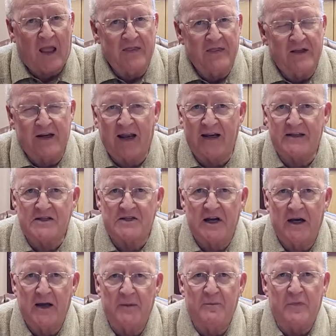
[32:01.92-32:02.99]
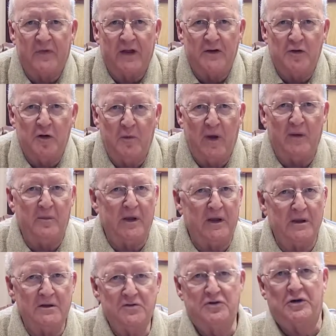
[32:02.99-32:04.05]
the next time that you may be
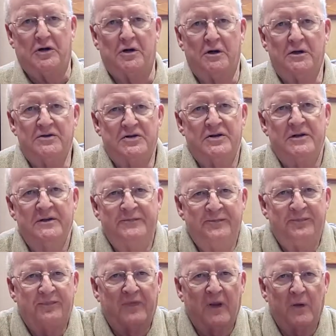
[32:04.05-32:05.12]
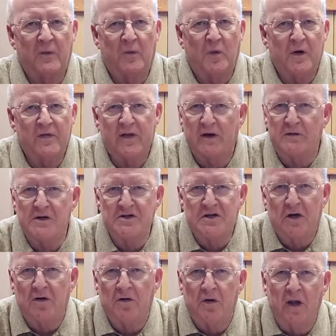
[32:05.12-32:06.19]
in church where there is a
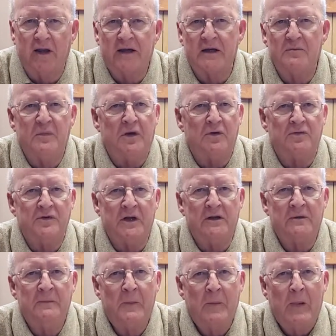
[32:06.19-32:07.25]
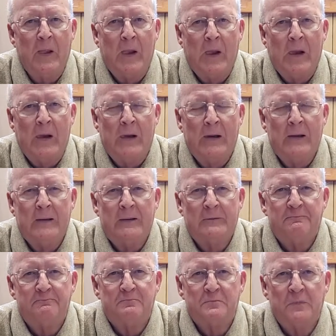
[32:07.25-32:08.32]
Holy Communion,
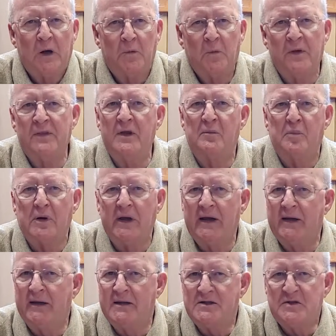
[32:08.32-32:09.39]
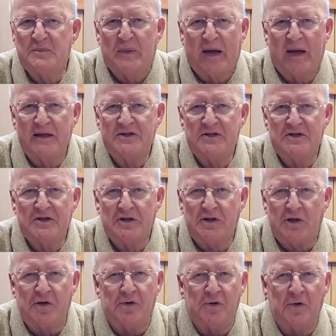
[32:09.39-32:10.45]
but when the bread is passed to
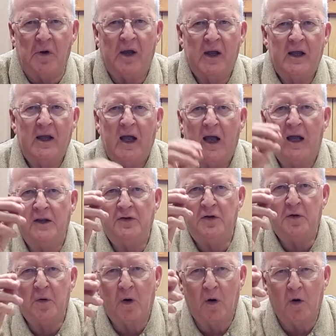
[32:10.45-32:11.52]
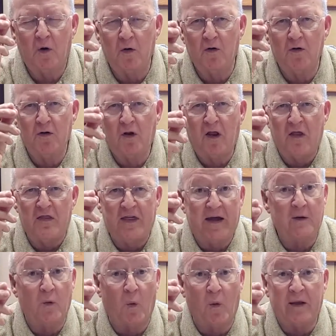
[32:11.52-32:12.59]
you and you hold that
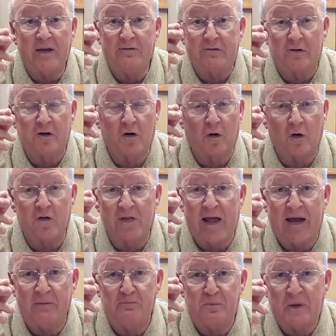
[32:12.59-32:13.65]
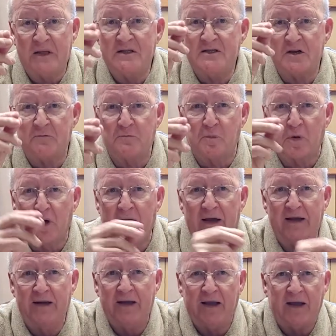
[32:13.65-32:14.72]
wafer or that piece of
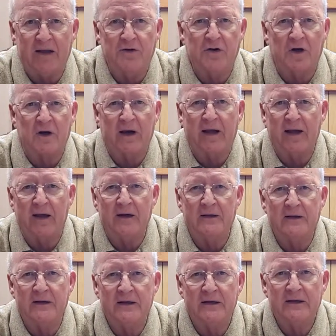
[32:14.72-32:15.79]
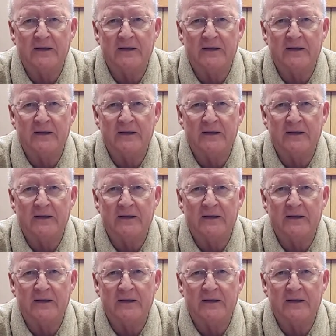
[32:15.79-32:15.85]
bread in your hand,